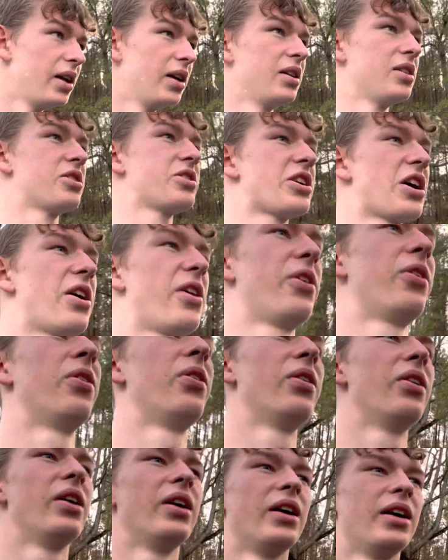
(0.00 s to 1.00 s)
So
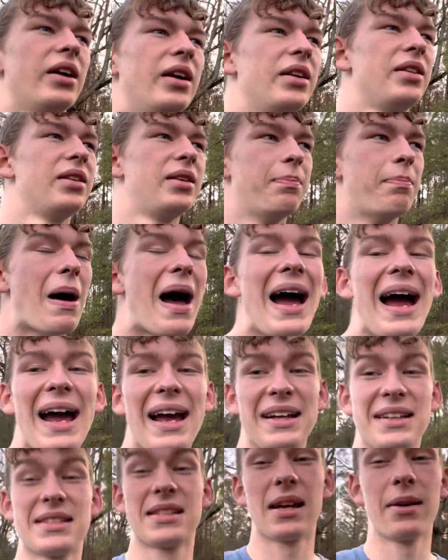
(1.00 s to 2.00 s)
the
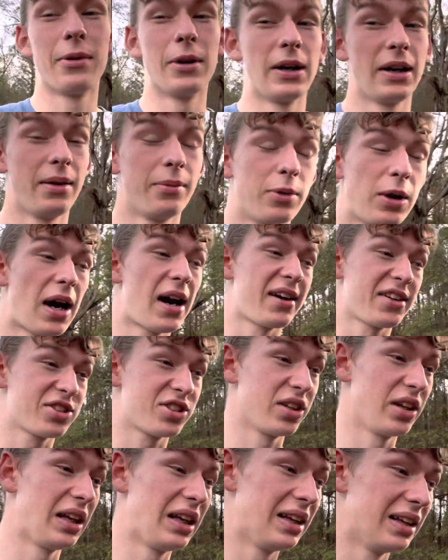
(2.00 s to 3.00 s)
bags they were in were actually